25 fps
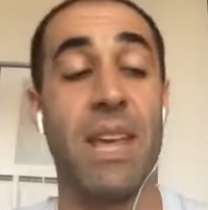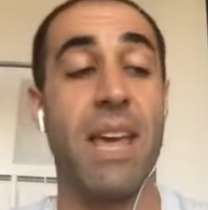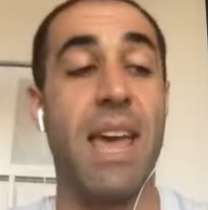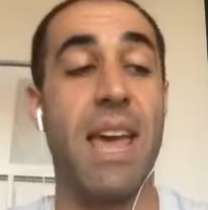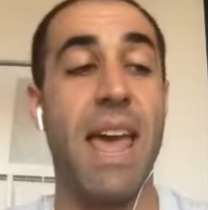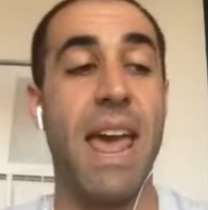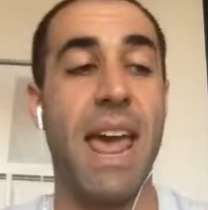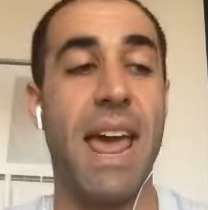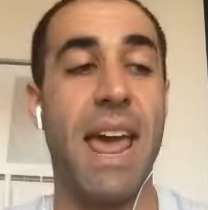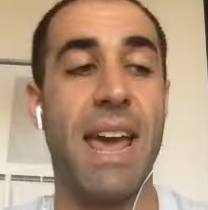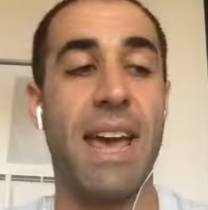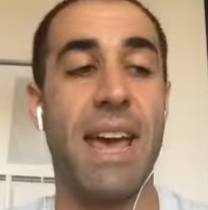
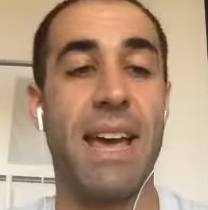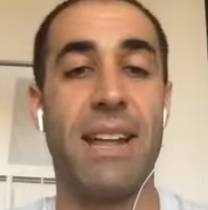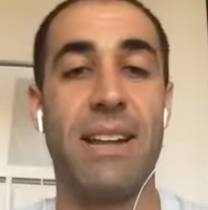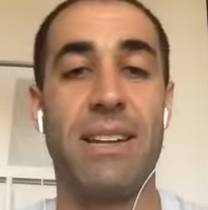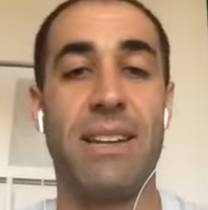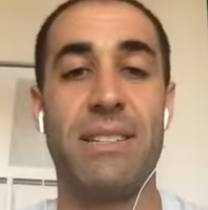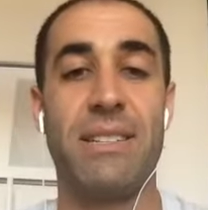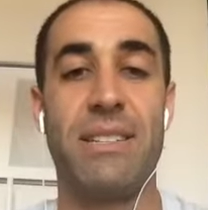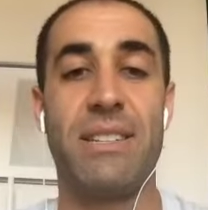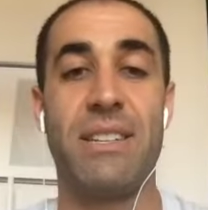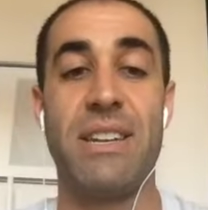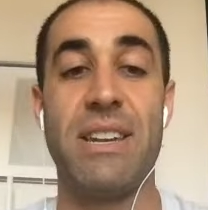and
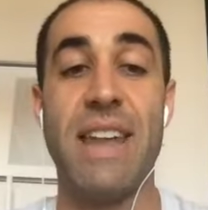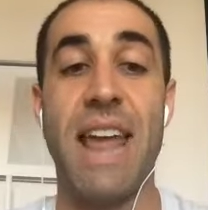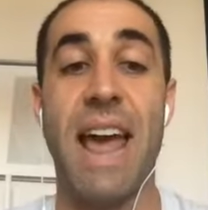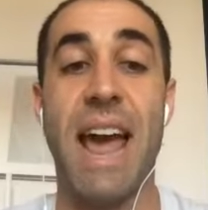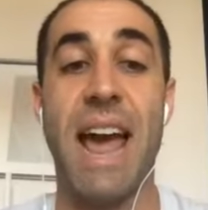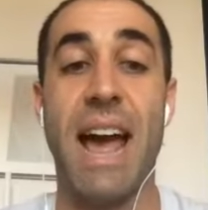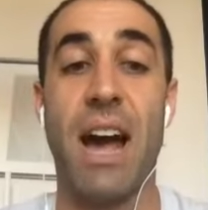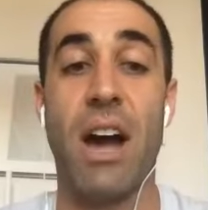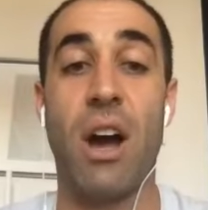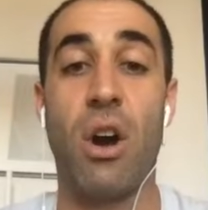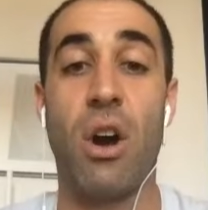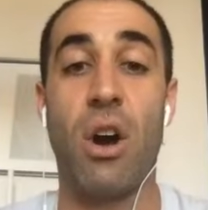
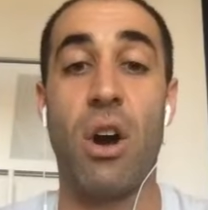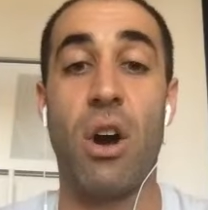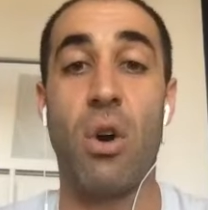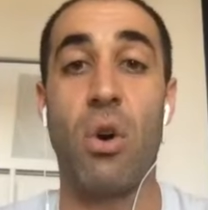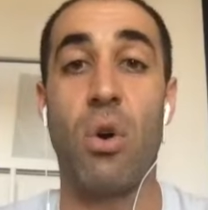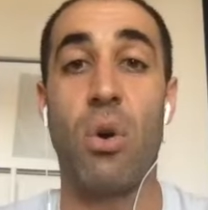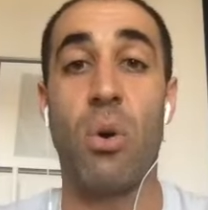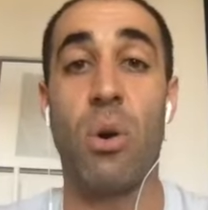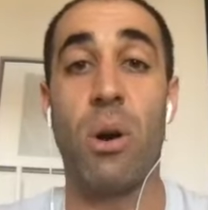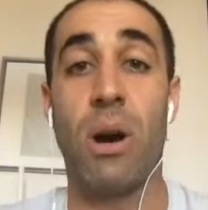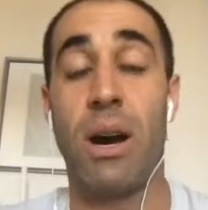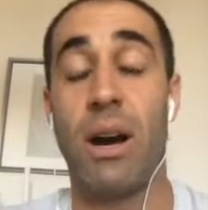
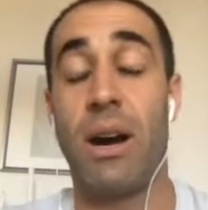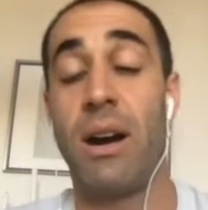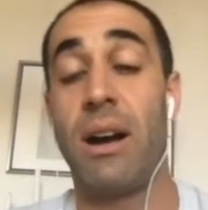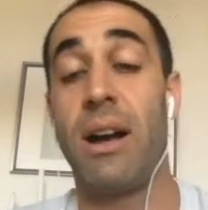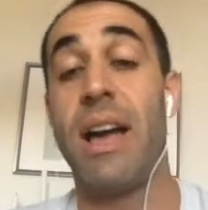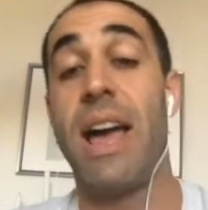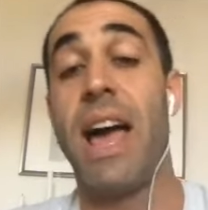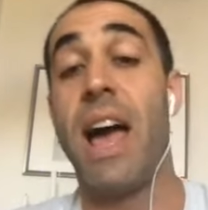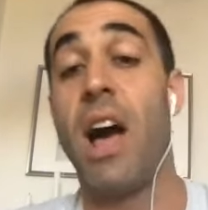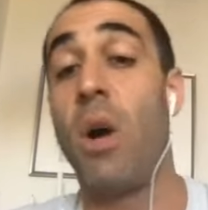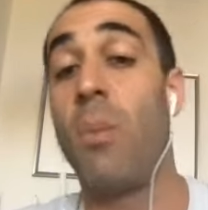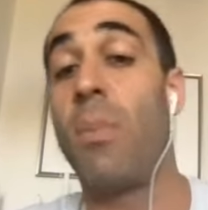now uh,
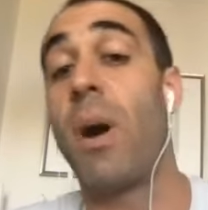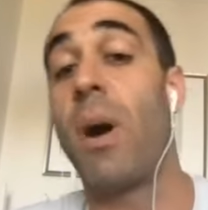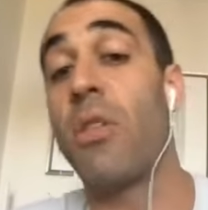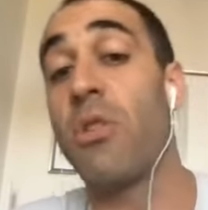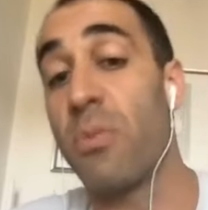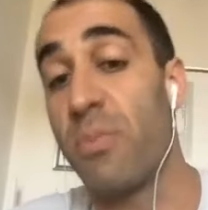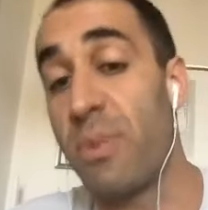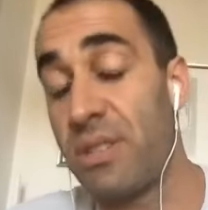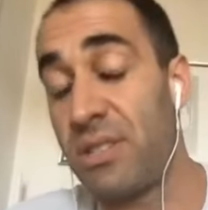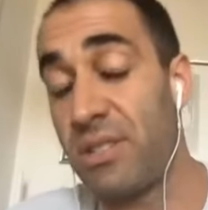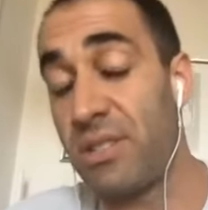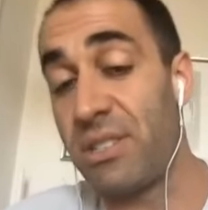help other
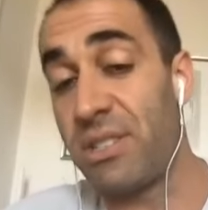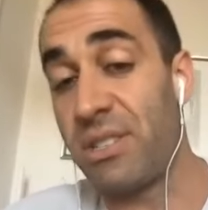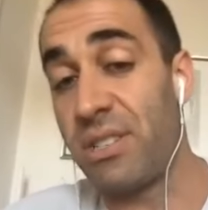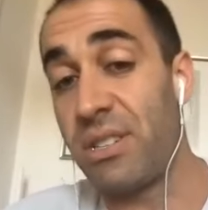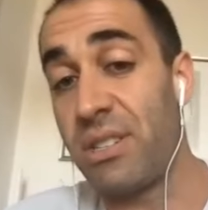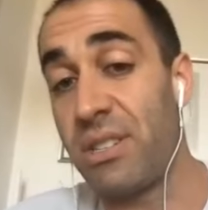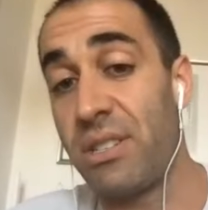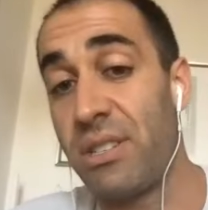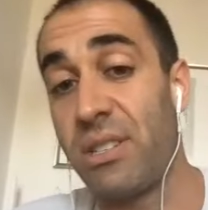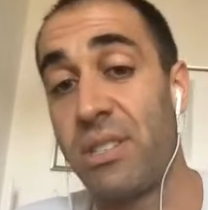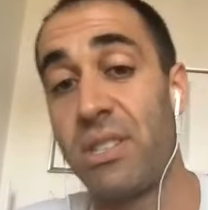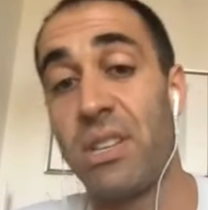
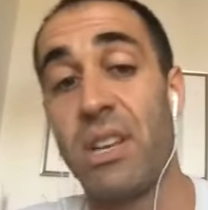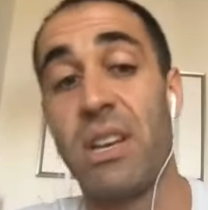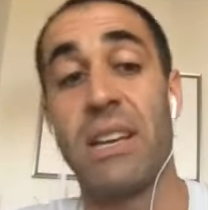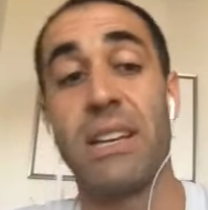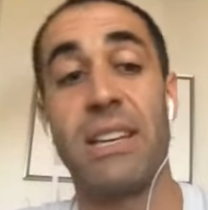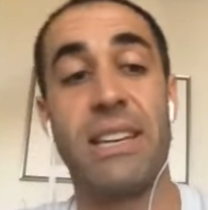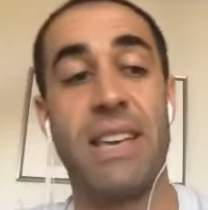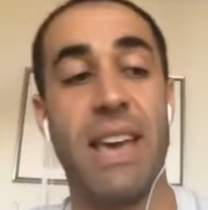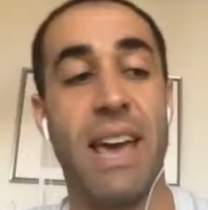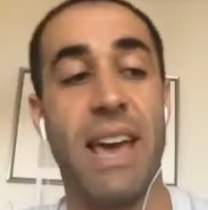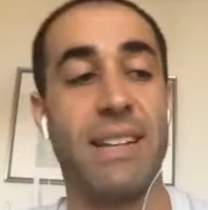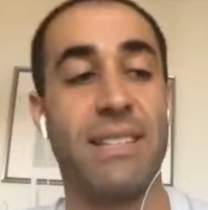businesses
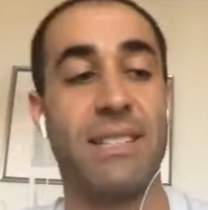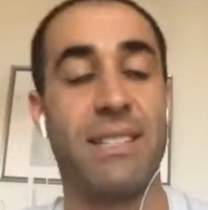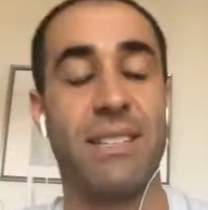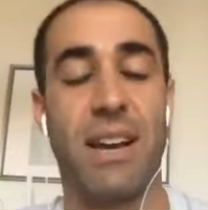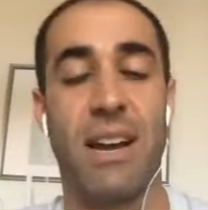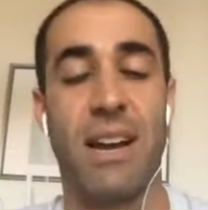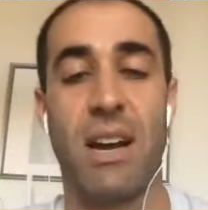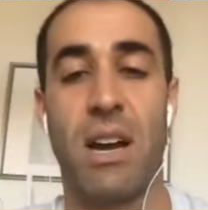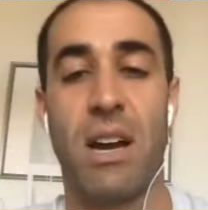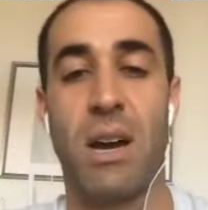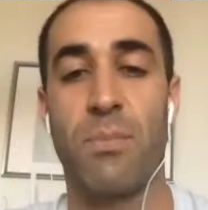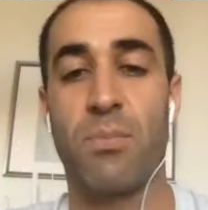get
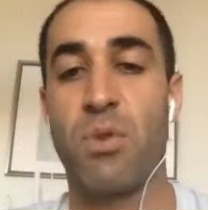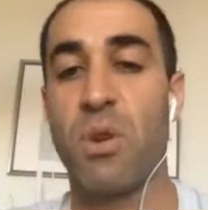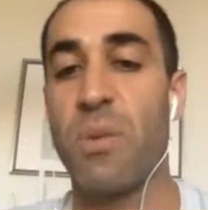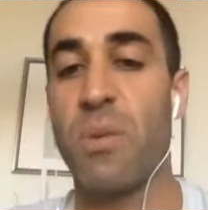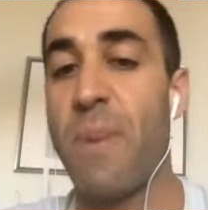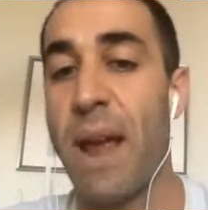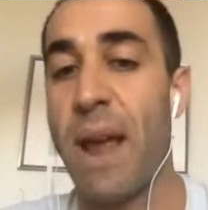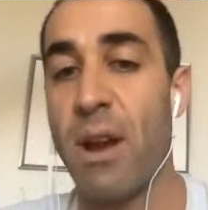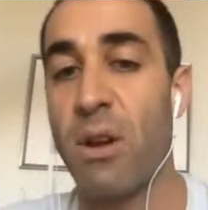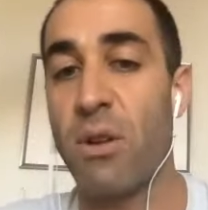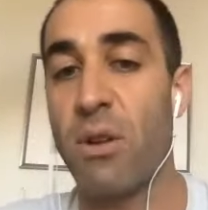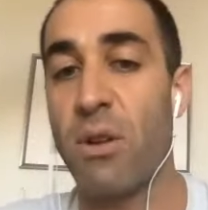uh,
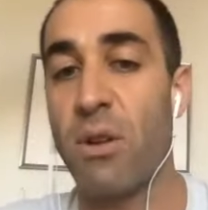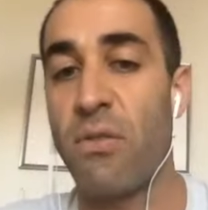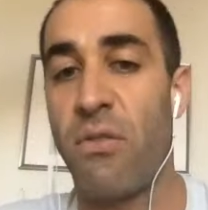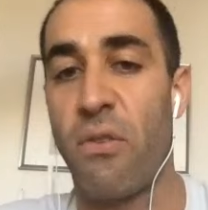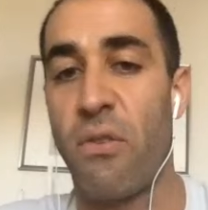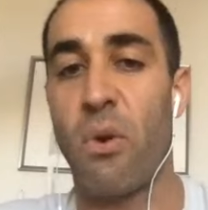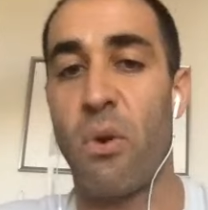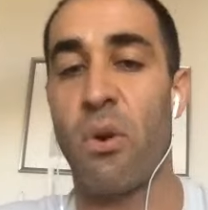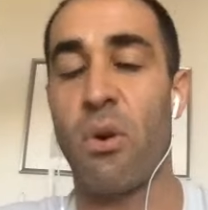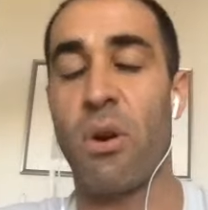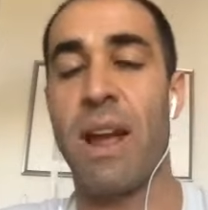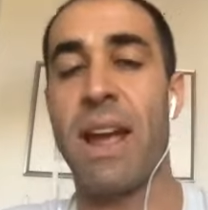prepared
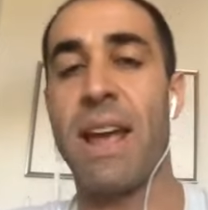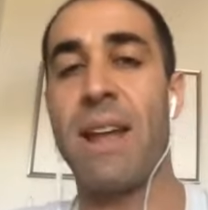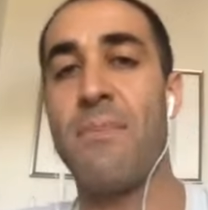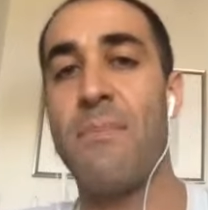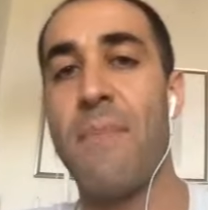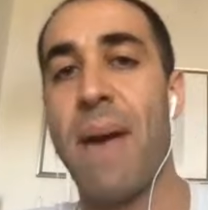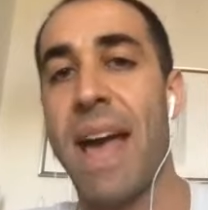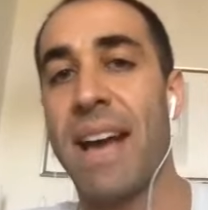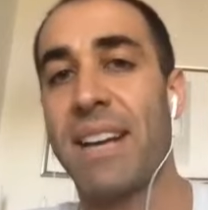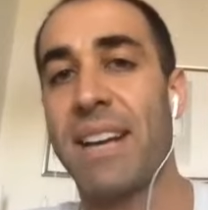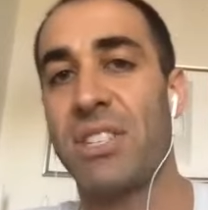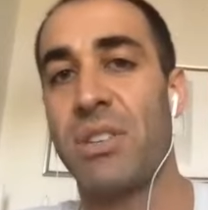for and
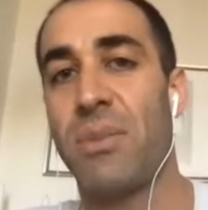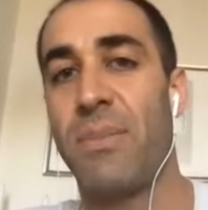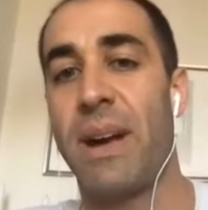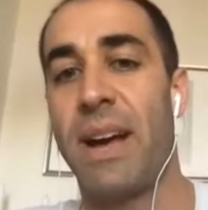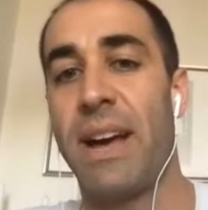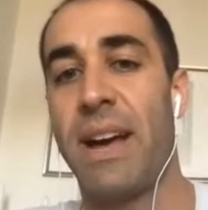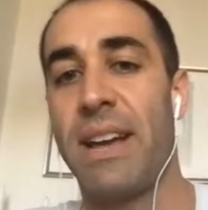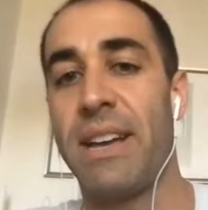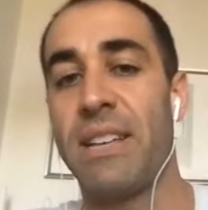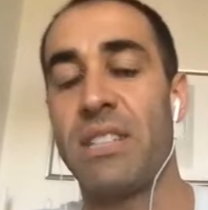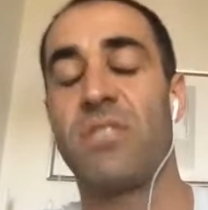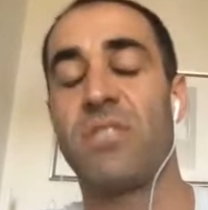
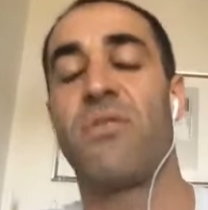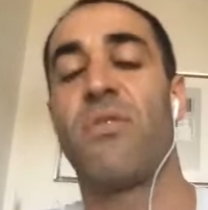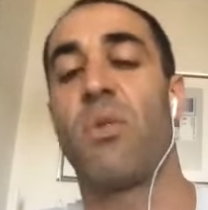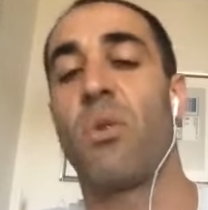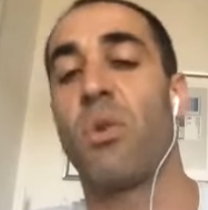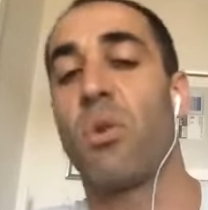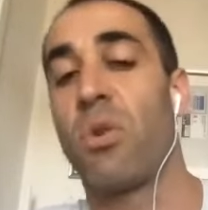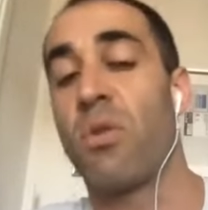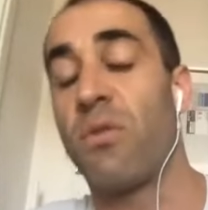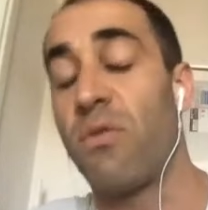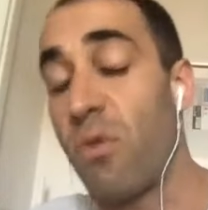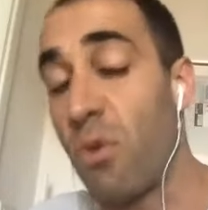maximize
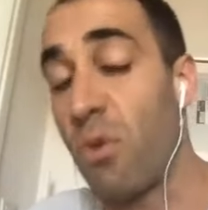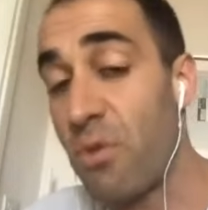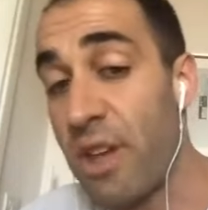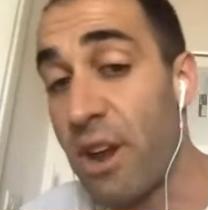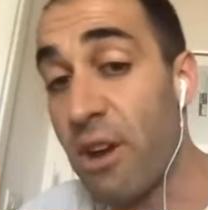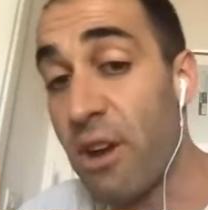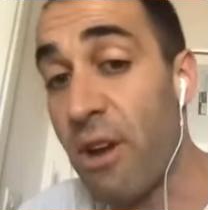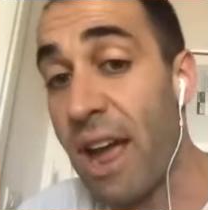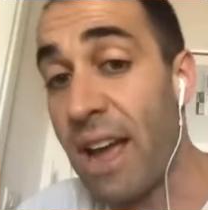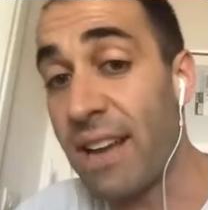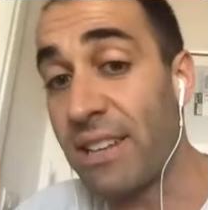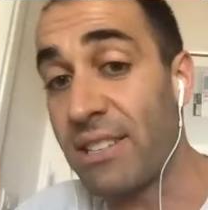for for
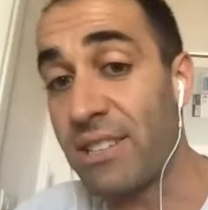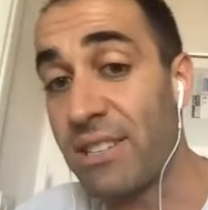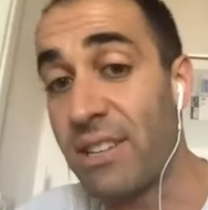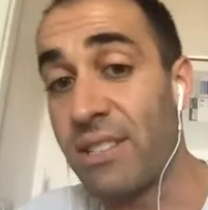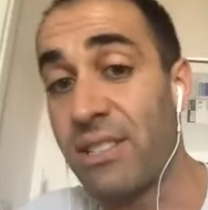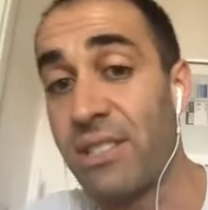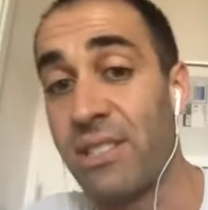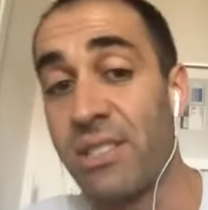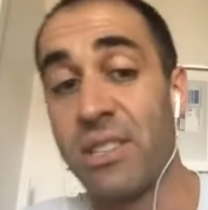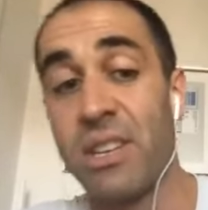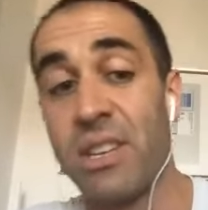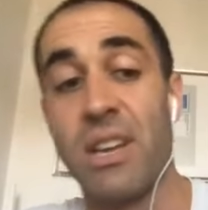their
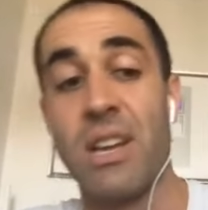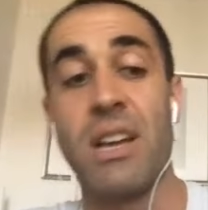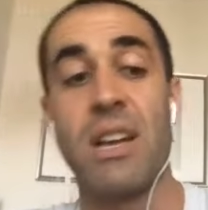exits,